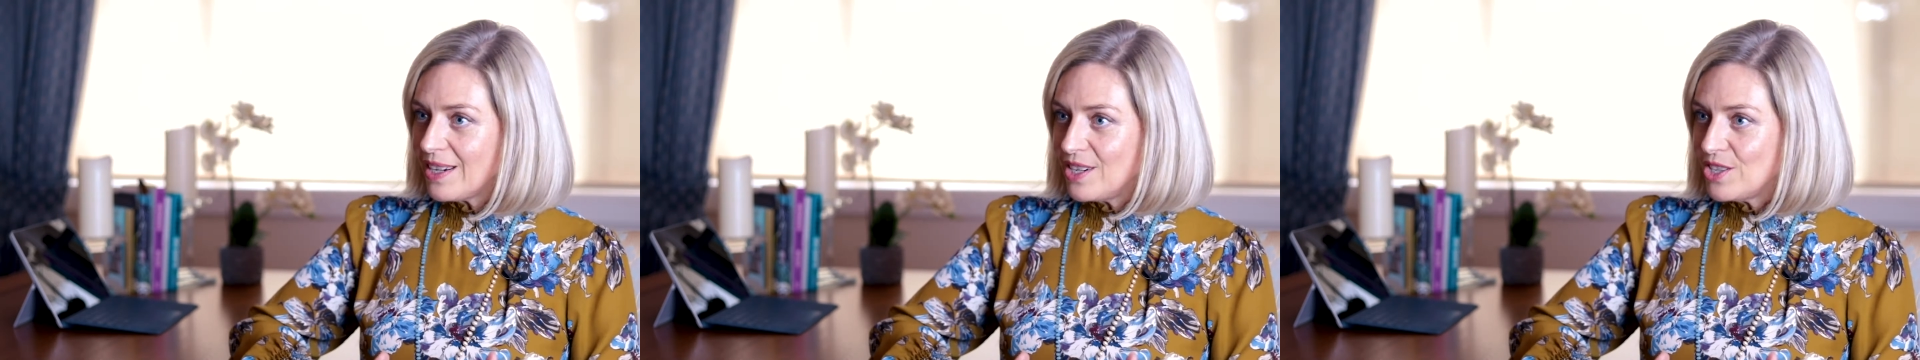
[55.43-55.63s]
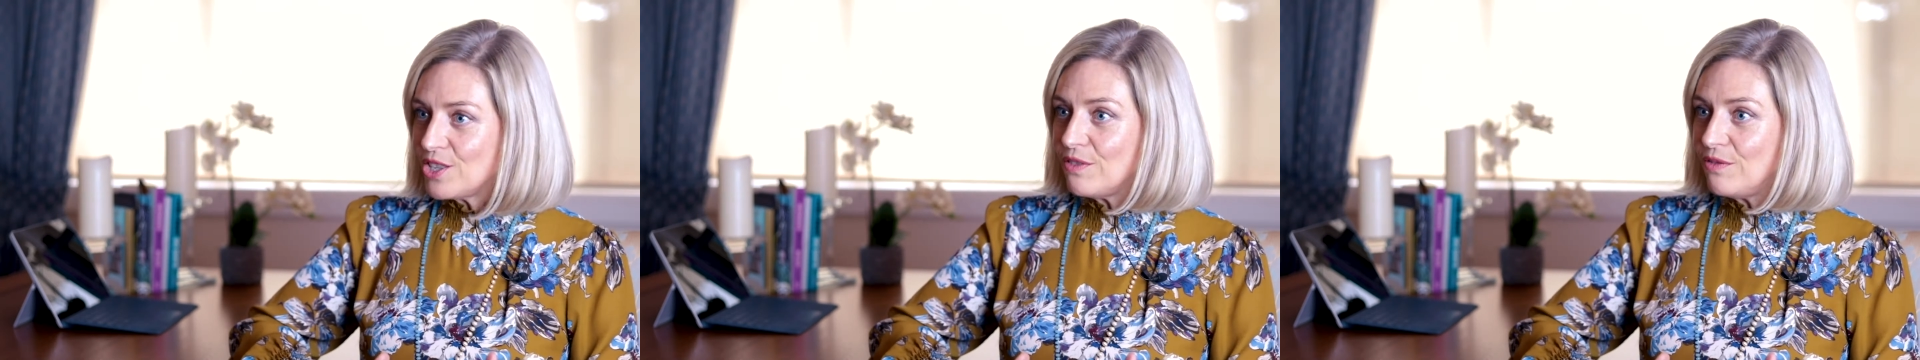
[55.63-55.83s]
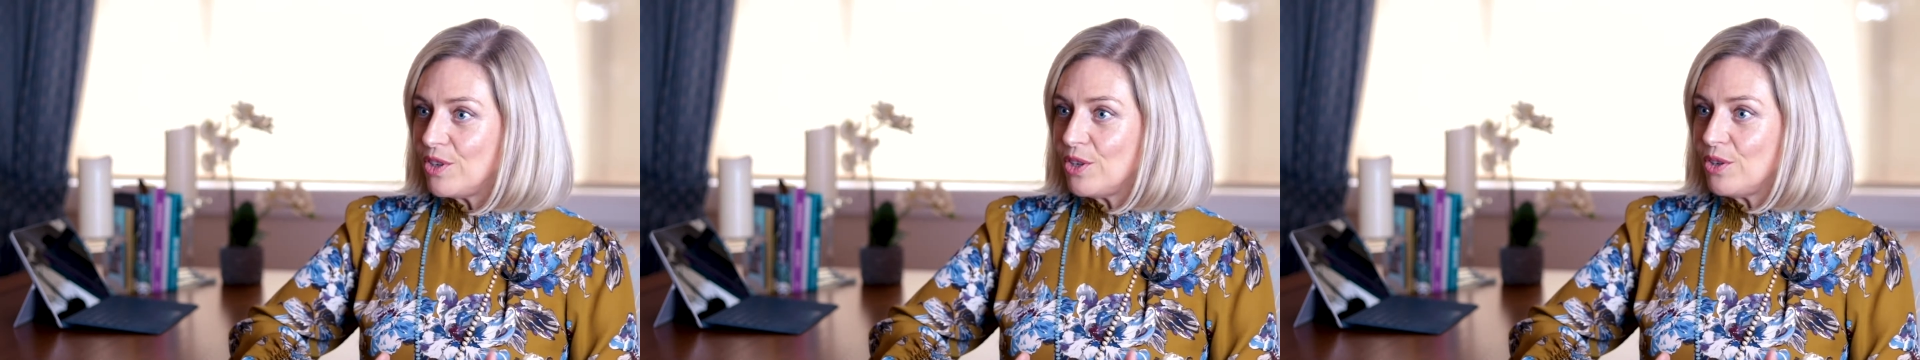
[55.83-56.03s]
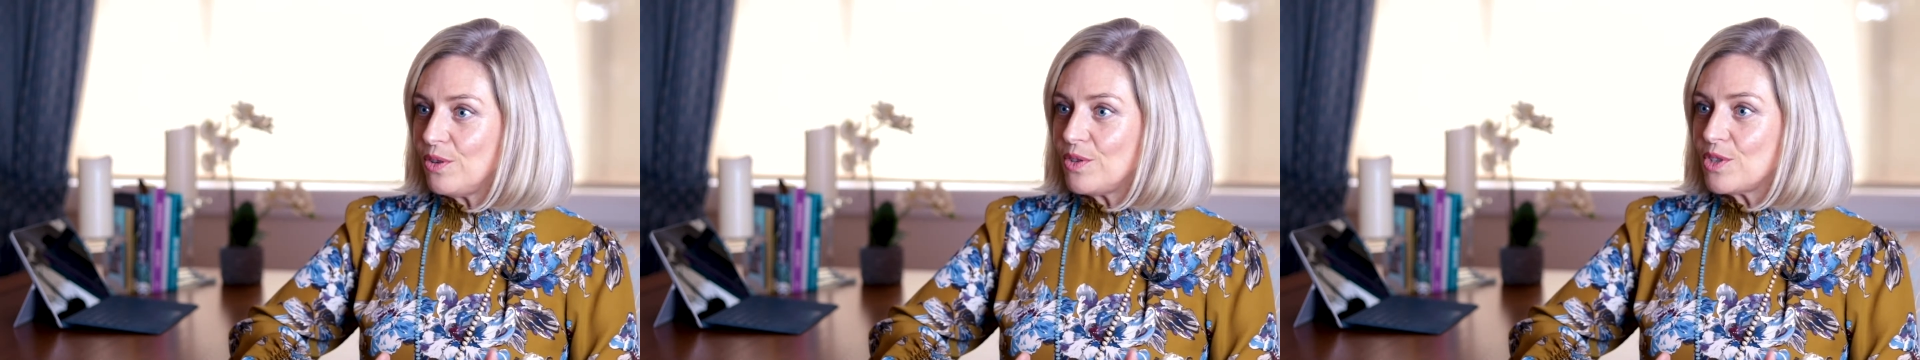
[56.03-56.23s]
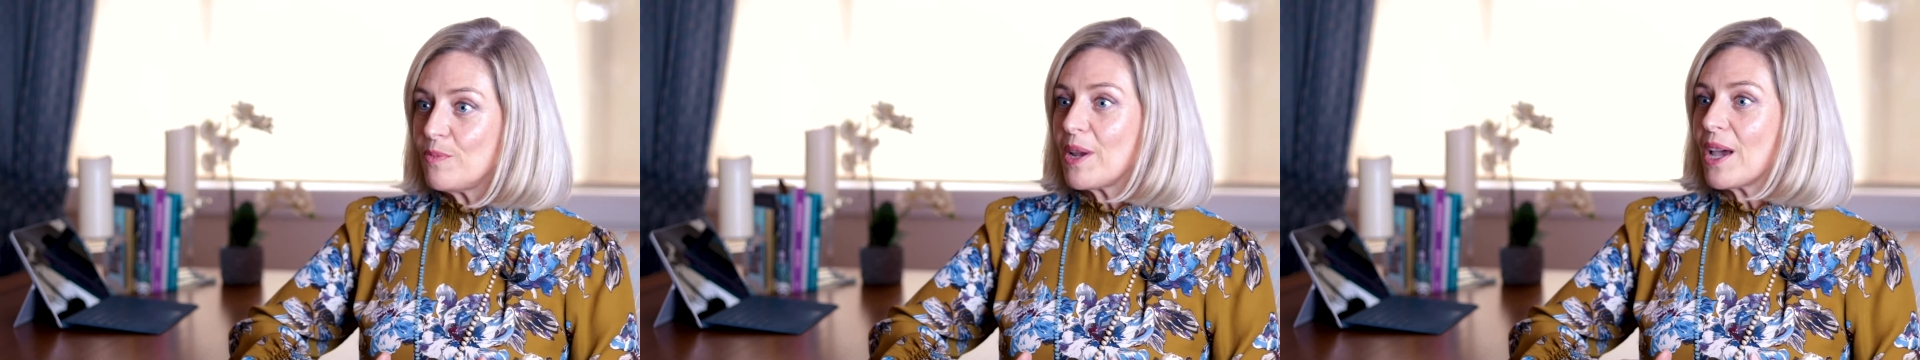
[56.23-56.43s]
interview,
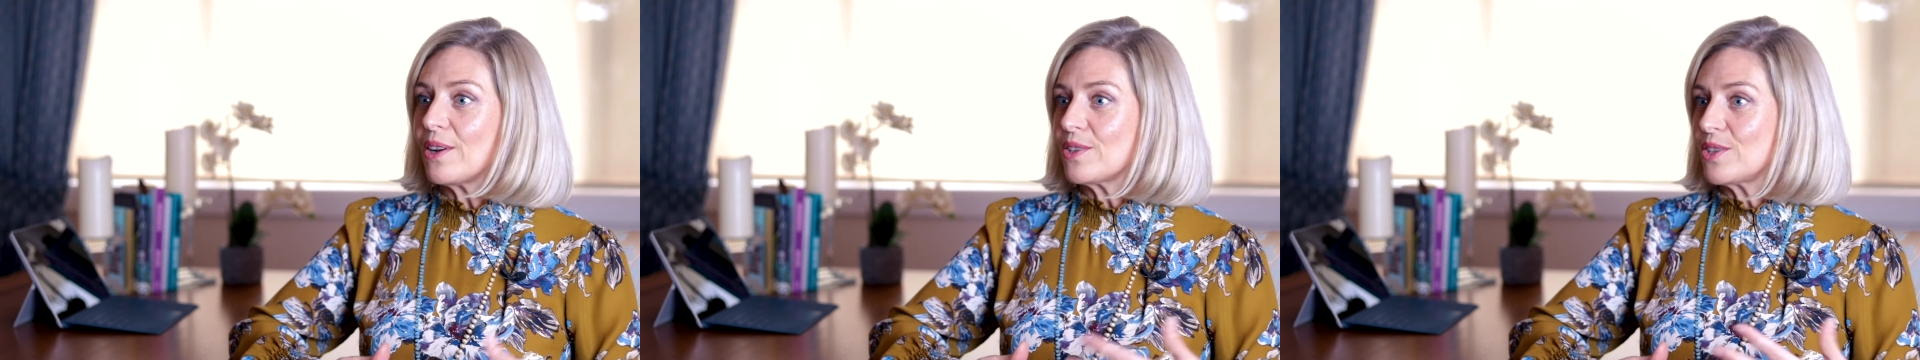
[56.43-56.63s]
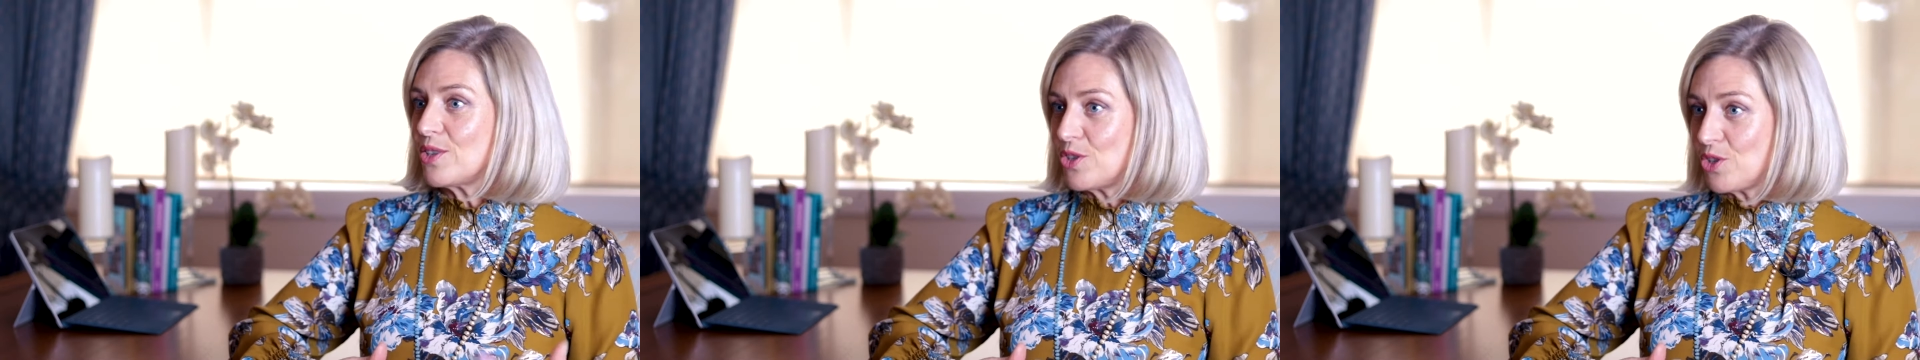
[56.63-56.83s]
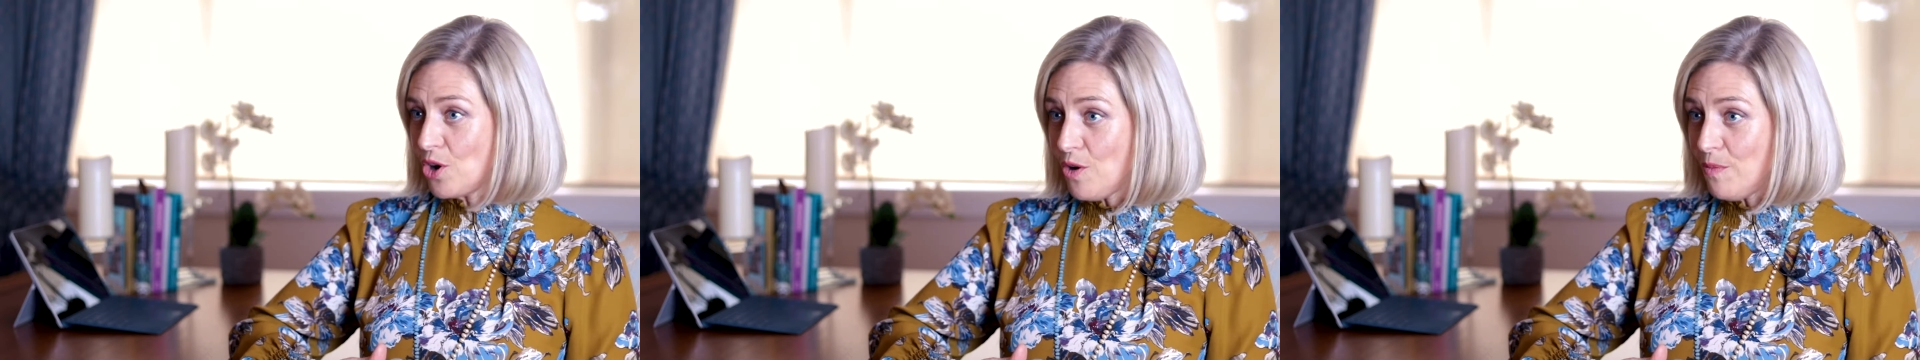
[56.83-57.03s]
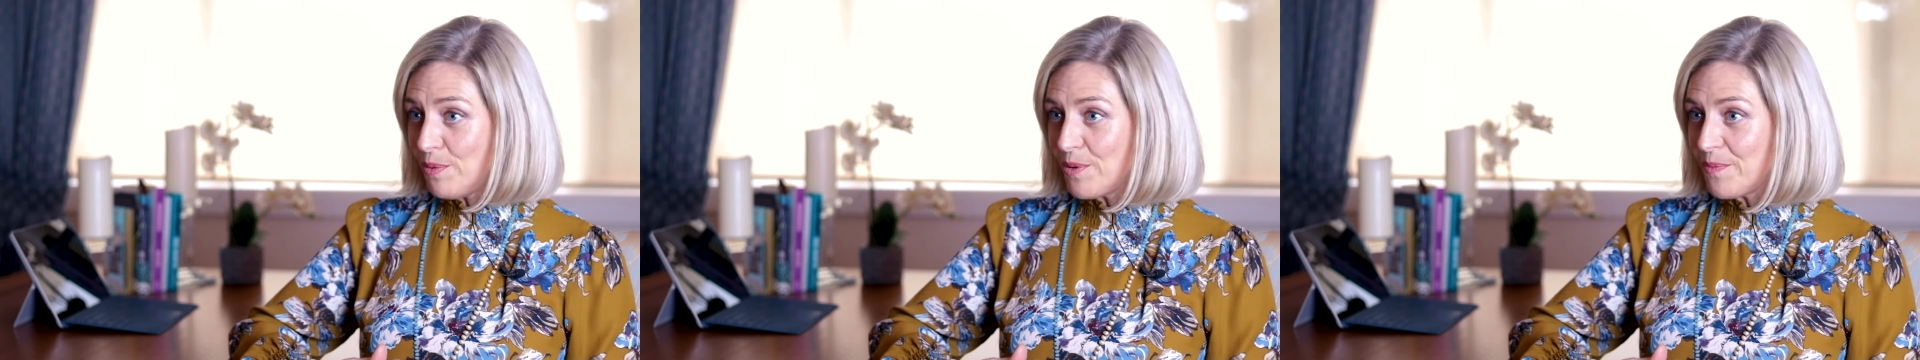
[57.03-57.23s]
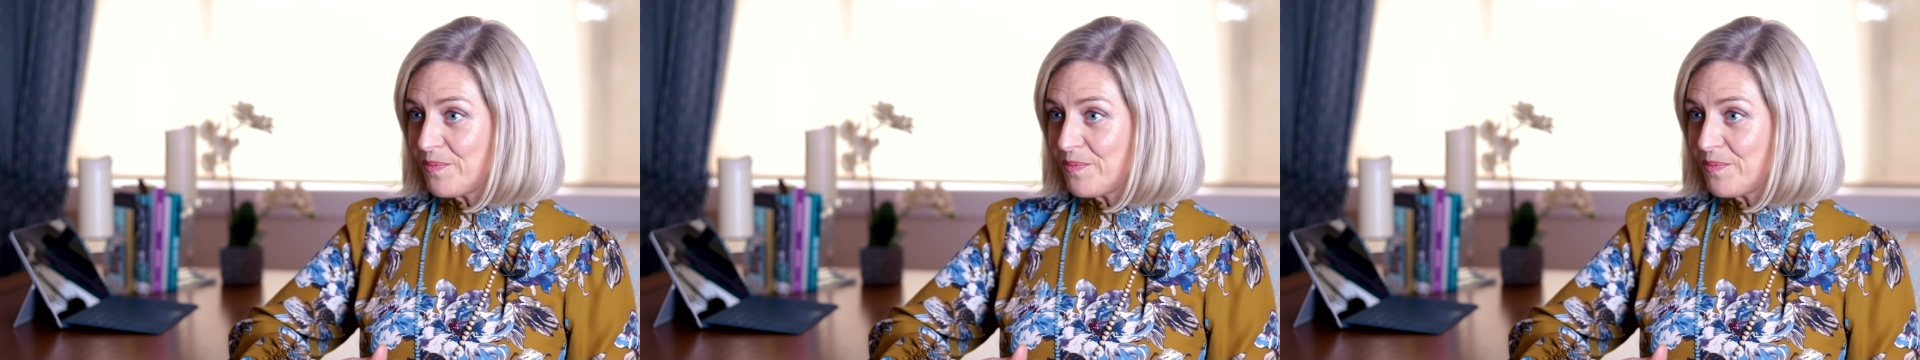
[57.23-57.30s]
to be able to stop,